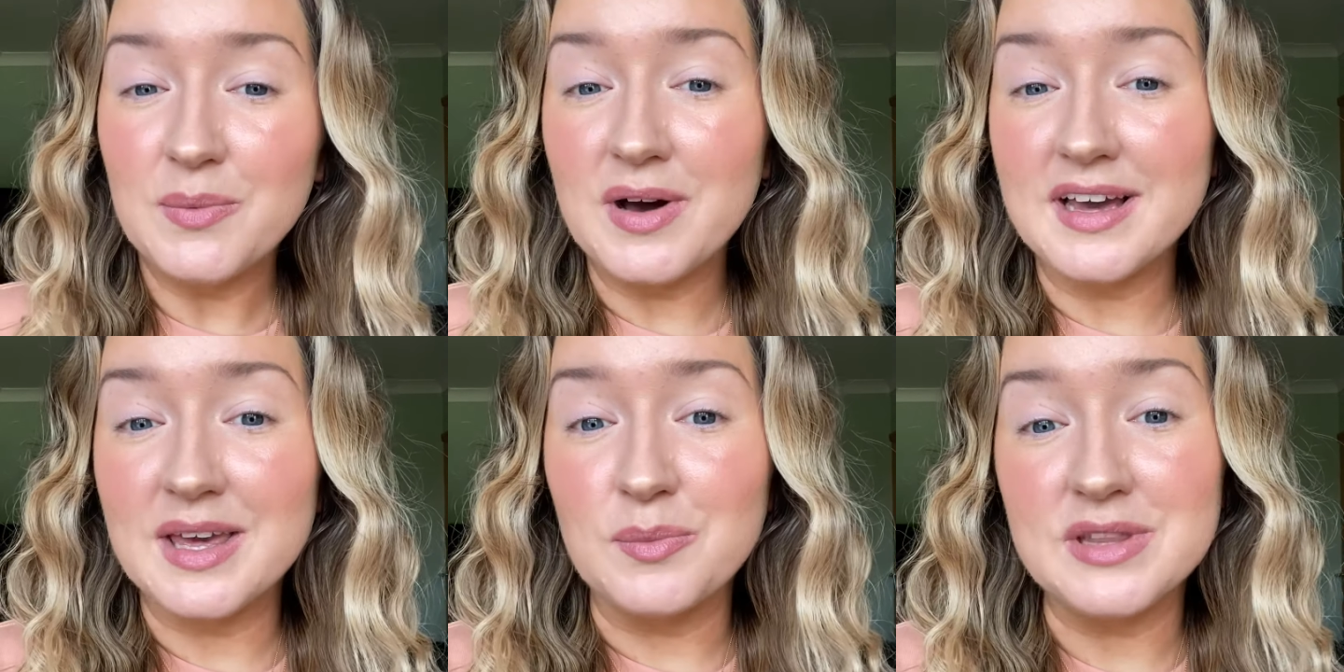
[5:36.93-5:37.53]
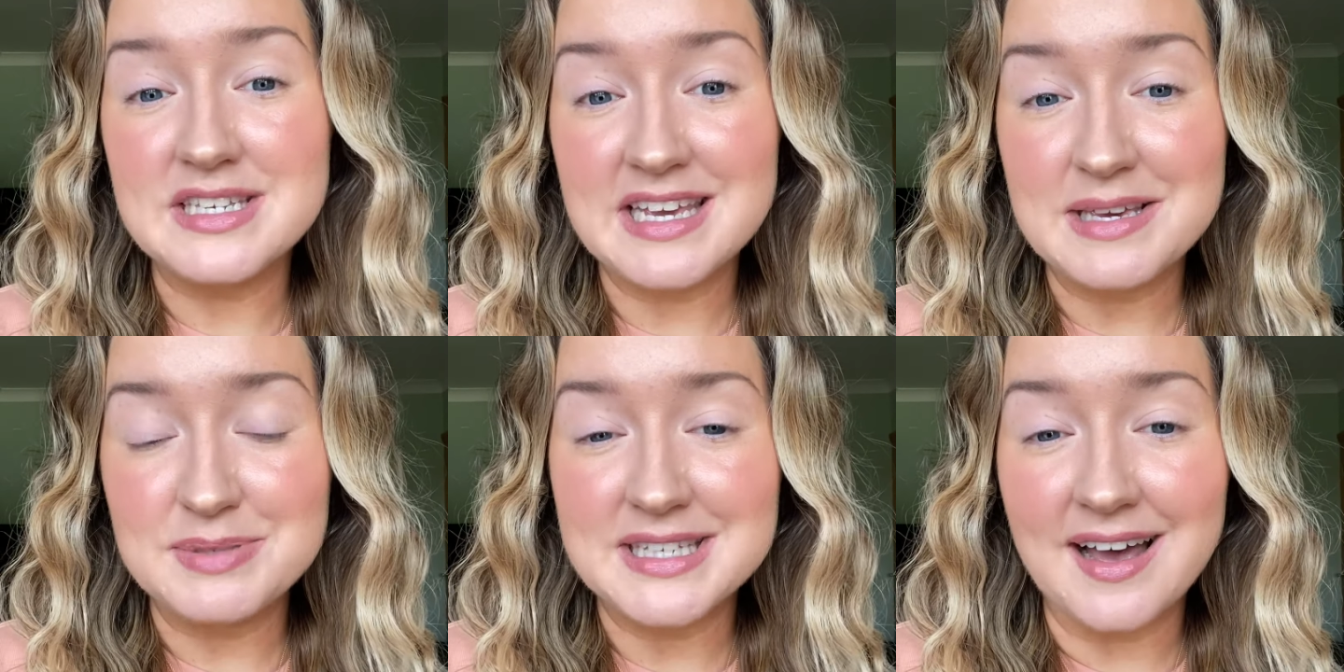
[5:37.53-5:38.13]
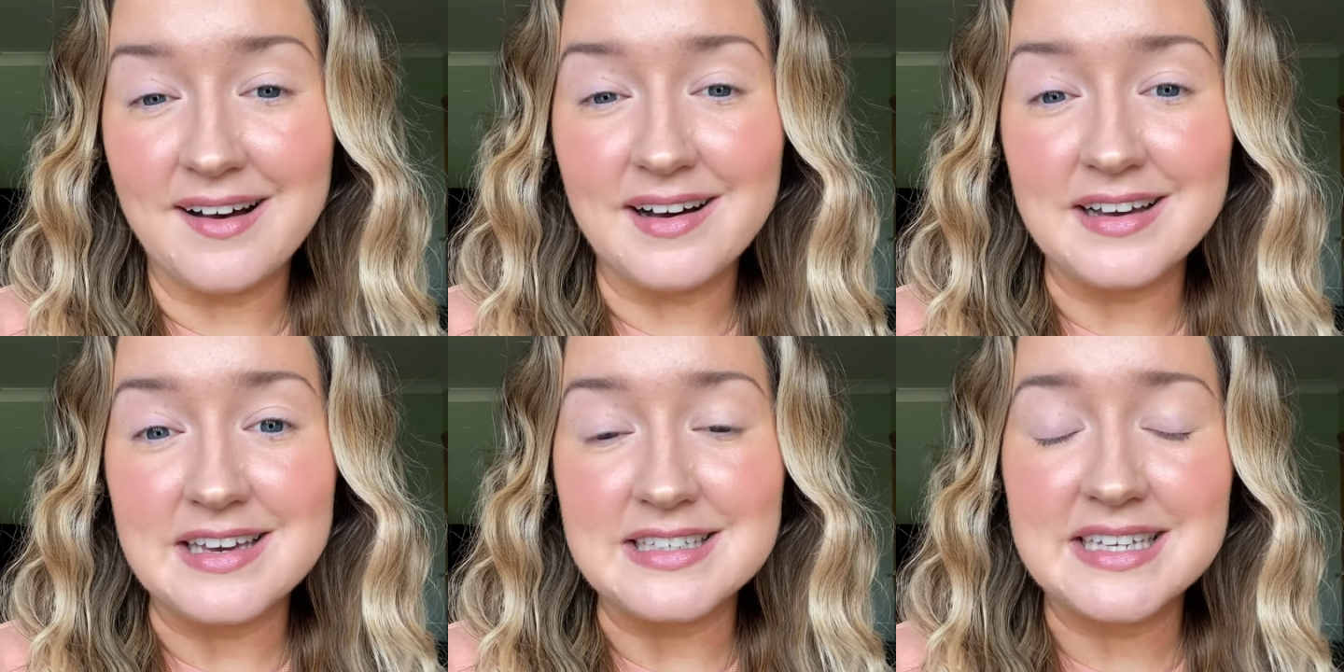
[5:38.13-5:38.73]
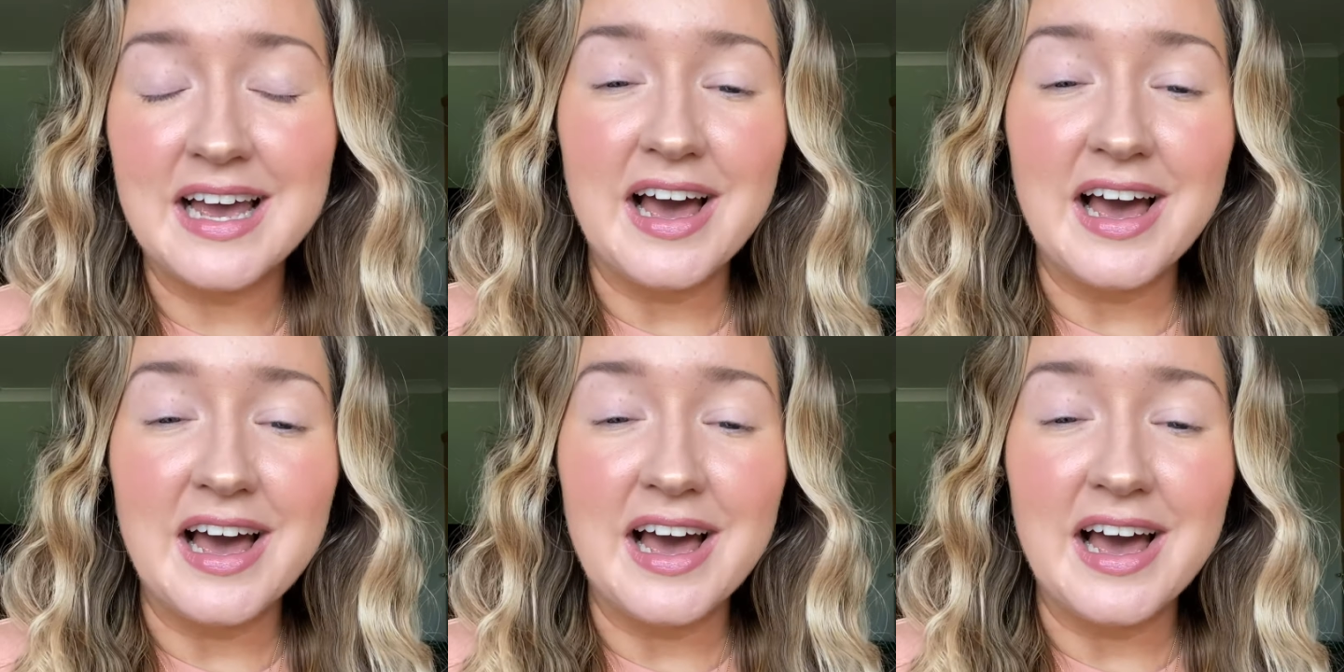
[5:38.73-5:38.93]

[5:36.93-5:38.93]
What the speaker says: working with deep set eyes.